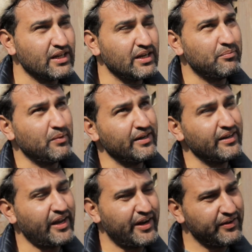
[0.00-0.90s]
My
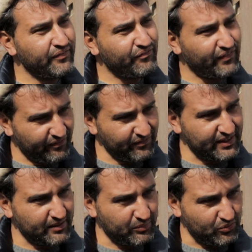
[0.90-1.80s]
grandfather died in
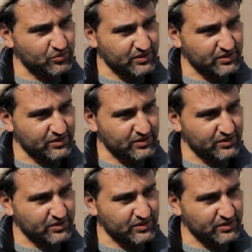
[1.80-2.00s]
the age of